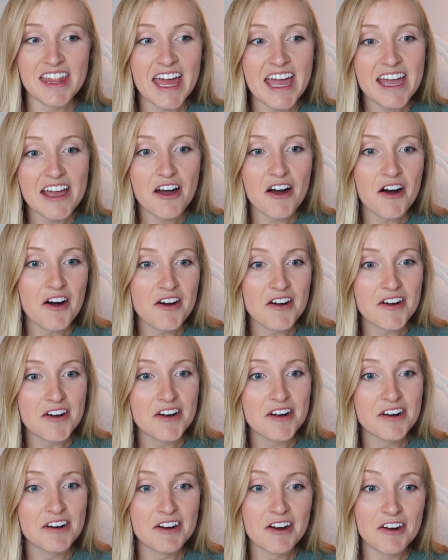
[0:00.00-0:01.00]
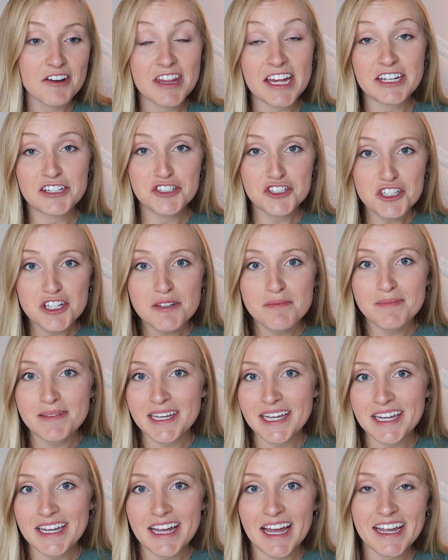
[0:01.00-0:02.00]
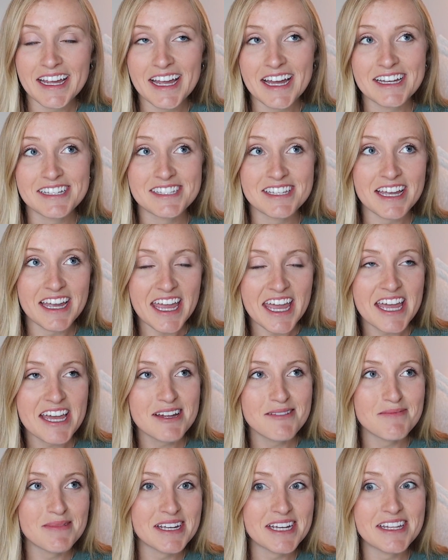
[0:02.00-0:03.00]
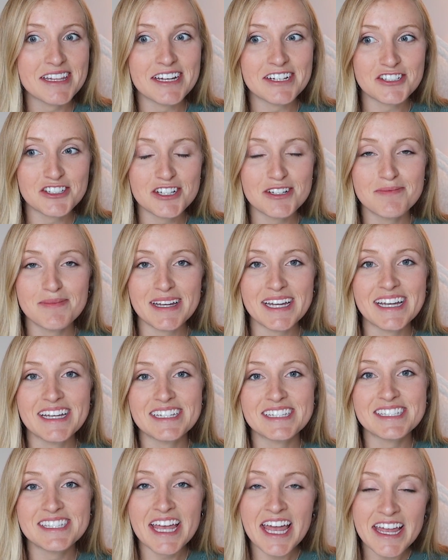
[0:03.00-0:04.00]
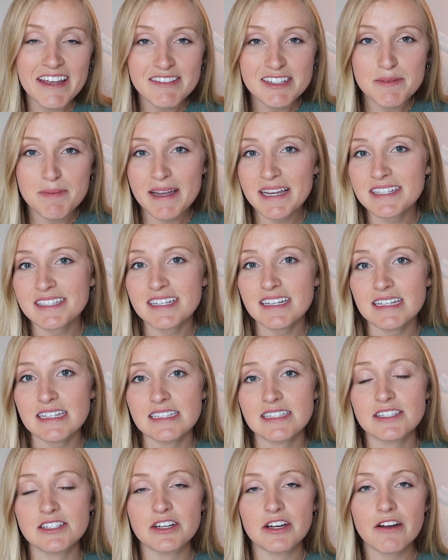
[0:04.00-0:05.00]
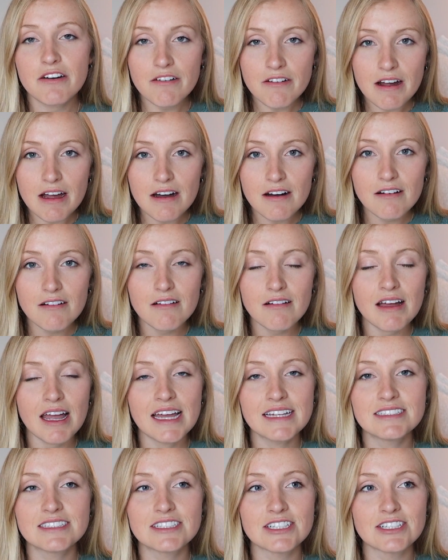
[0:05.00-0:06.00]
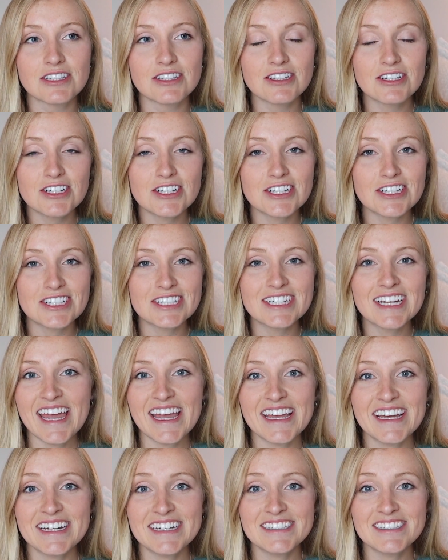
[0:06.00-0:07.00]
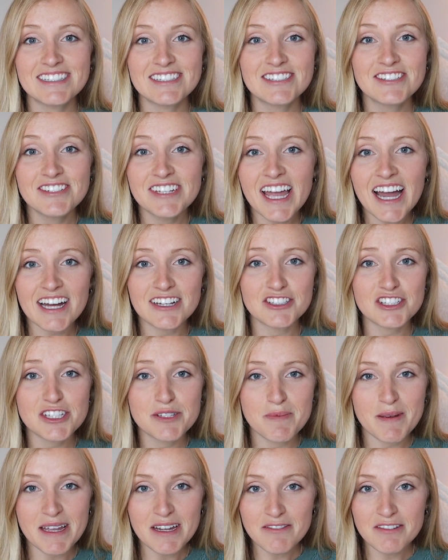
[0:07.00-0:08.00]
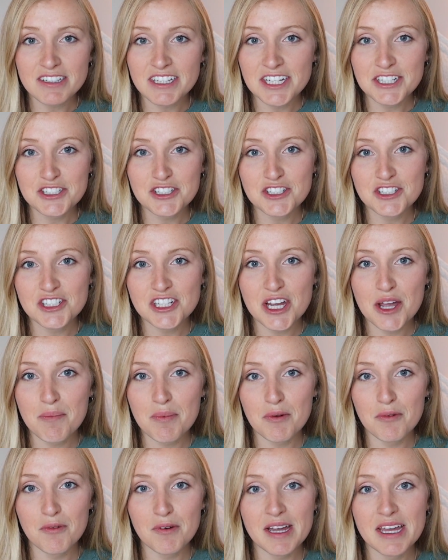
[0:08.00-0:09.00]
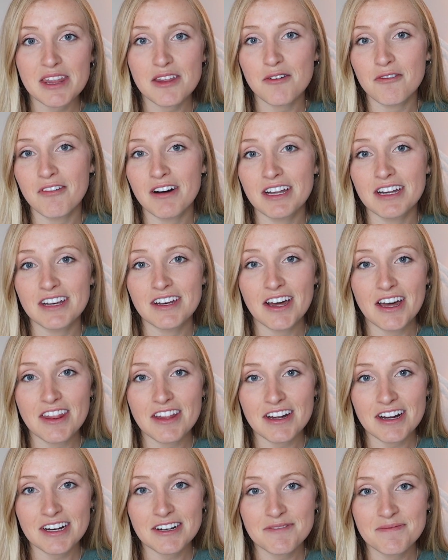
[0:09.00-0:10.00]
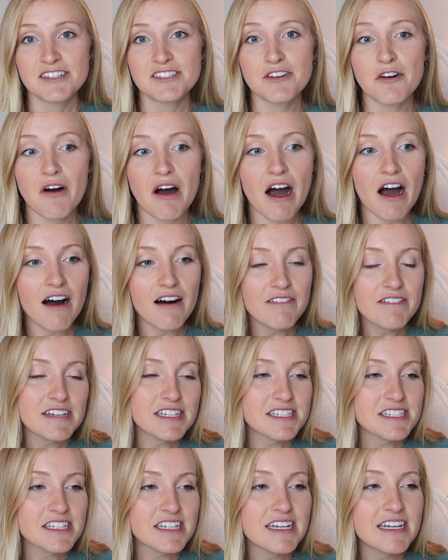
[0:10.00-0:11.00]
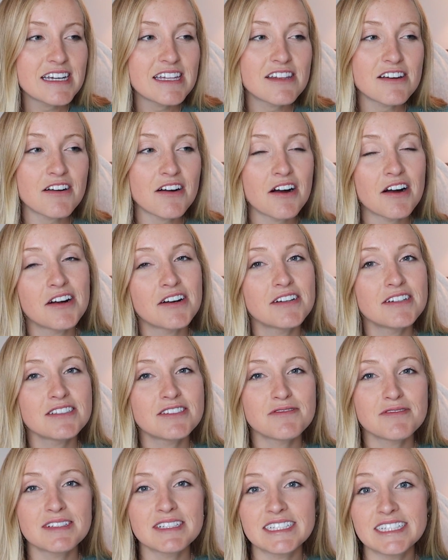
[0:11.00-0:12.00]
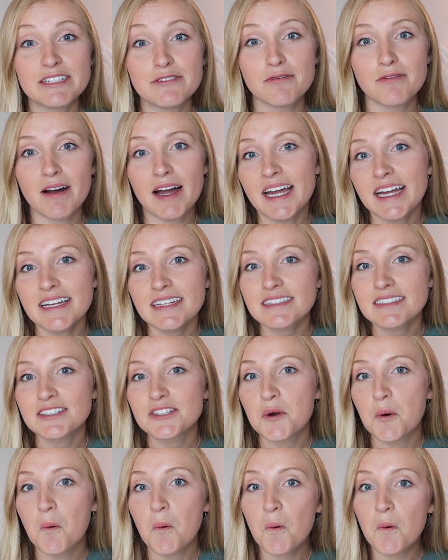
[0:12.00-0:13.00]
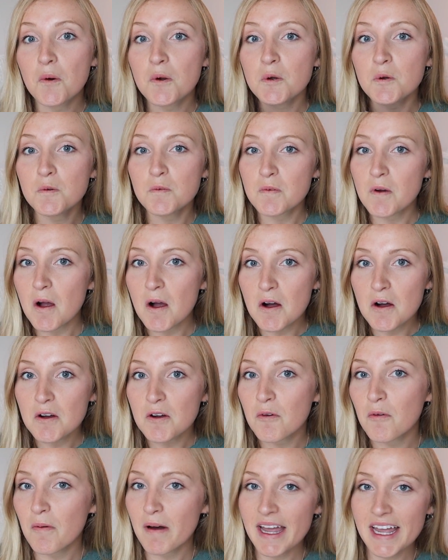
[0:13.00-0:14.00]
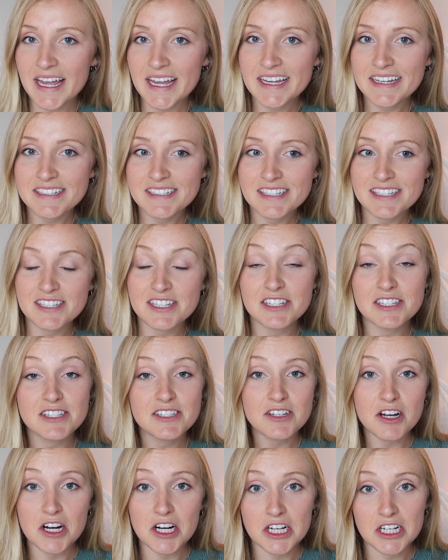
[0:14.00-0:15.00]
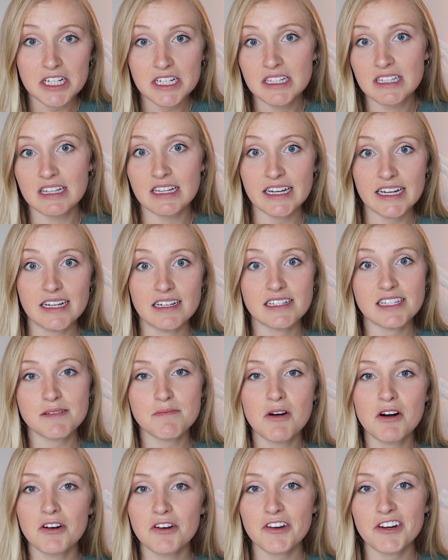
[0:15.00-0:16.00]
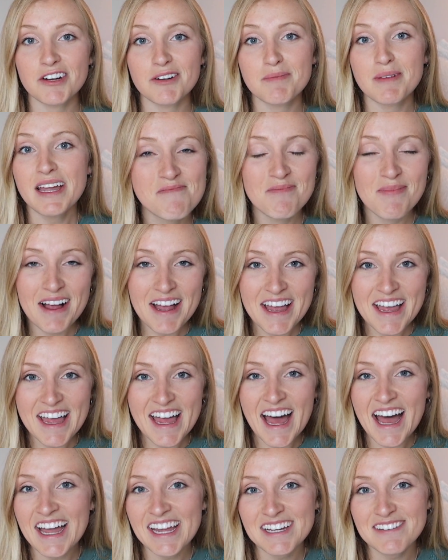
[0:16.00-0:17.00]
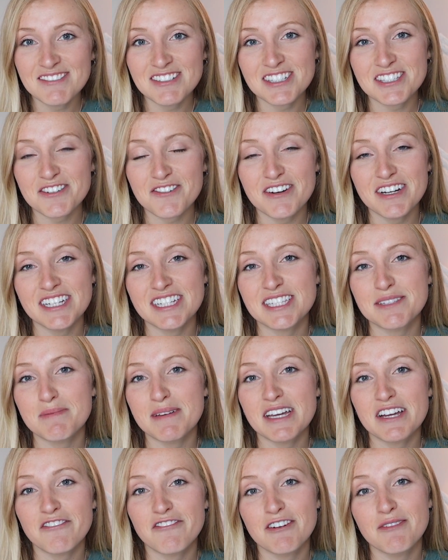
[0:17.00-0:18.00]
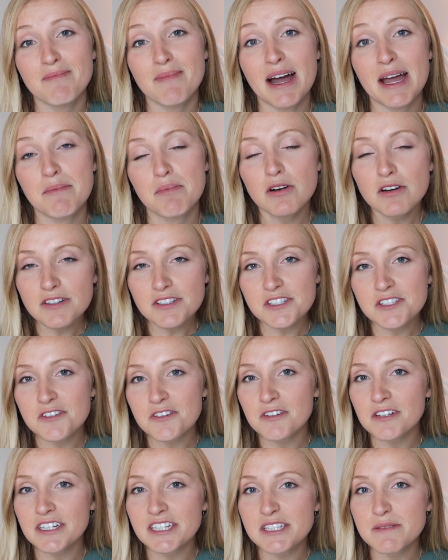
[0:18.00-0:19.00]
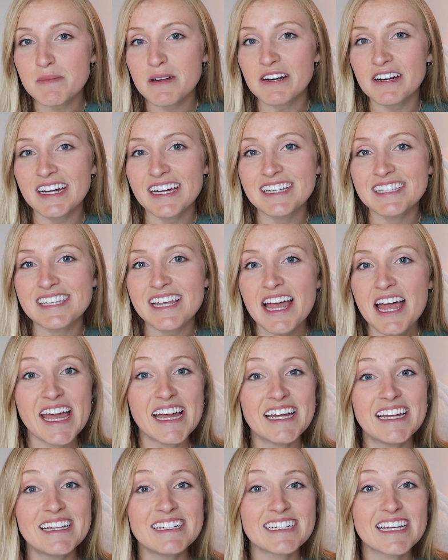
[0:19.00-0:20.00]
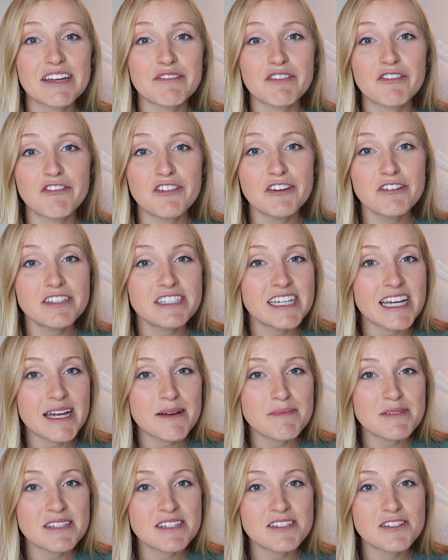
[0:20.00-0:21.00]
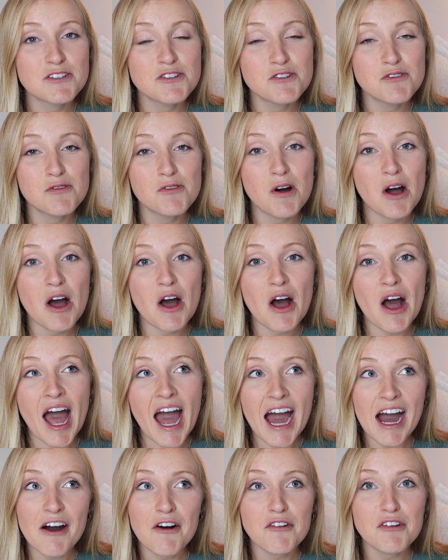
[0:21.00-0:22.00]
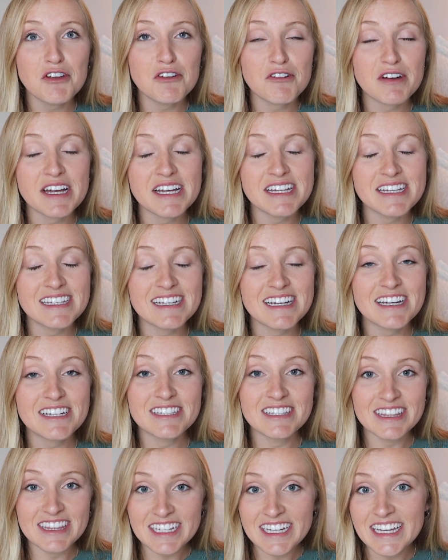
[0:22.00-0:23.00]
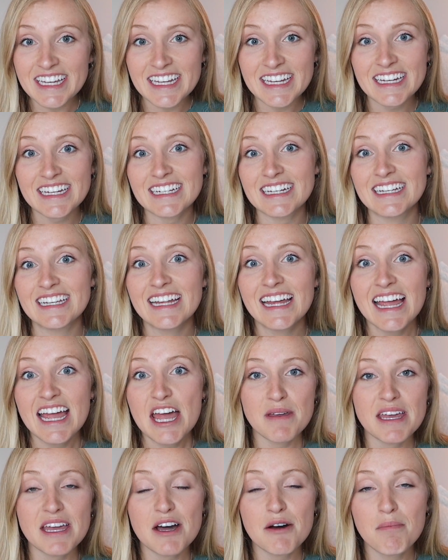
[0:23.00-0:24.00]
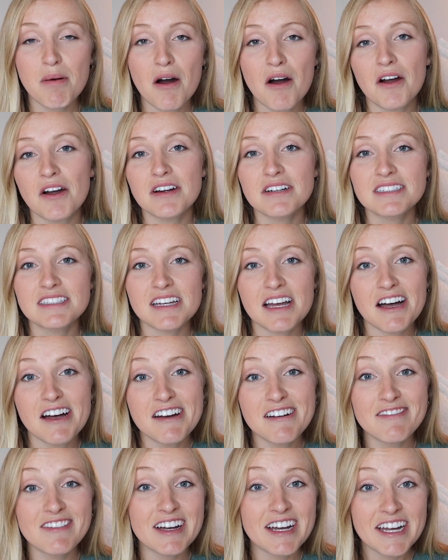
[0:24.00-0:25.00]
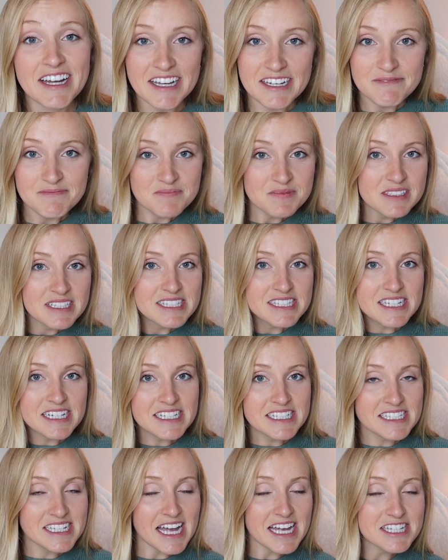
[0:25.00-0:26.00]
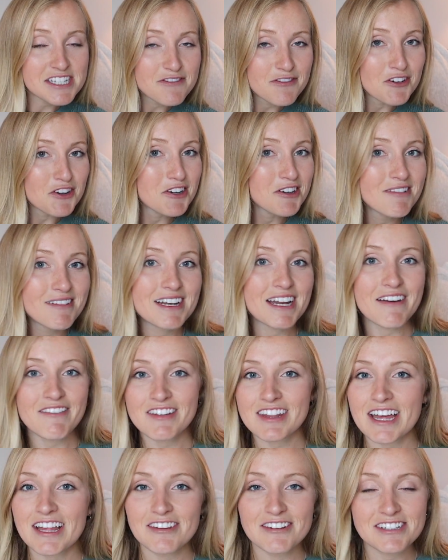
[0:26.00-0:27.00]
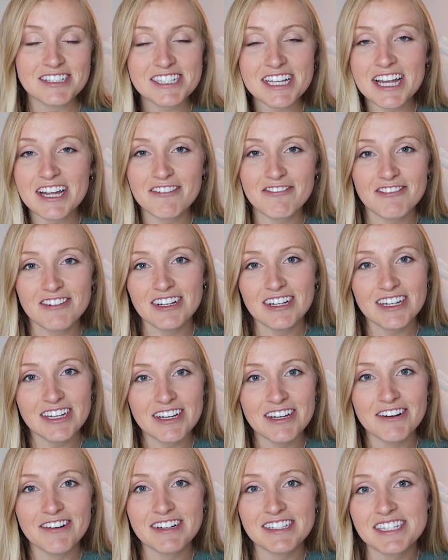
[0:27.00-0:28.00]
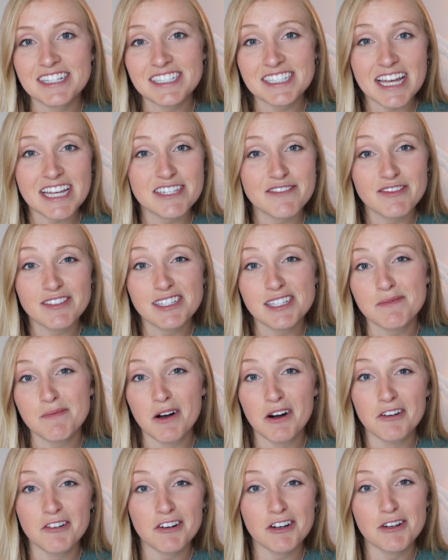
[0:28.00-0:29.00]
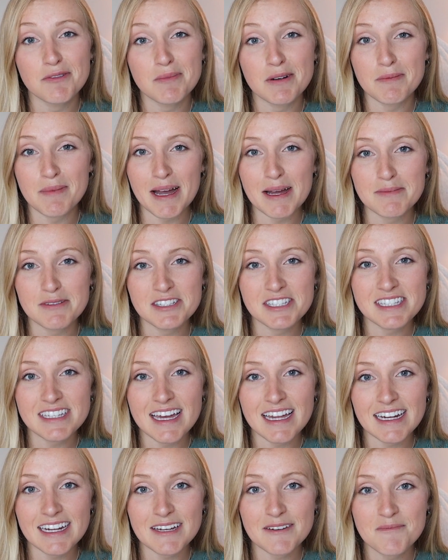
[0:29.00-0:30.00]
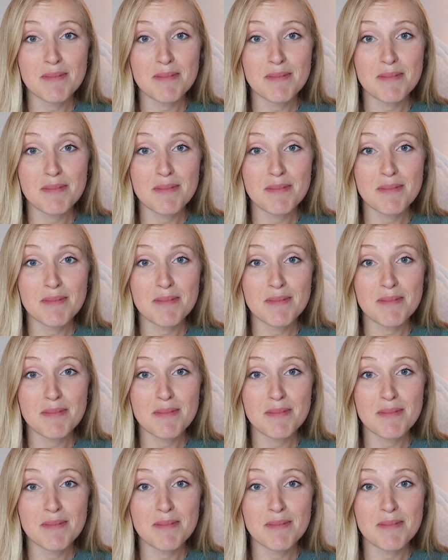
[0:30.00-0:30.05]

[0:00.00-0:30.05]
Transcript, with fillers: They are, or they should be, I guess they can be, they should be safe spaces to grow and to learn and to, yeah, just be in relationship with one another. So obviously there aren't really right or wrong ways to start and lead a small group, but I am just going to speak from my personal experience and give a few tips to how you can lead and be a part of a successful, whatever that looks like for you, a successful small group or Bible study.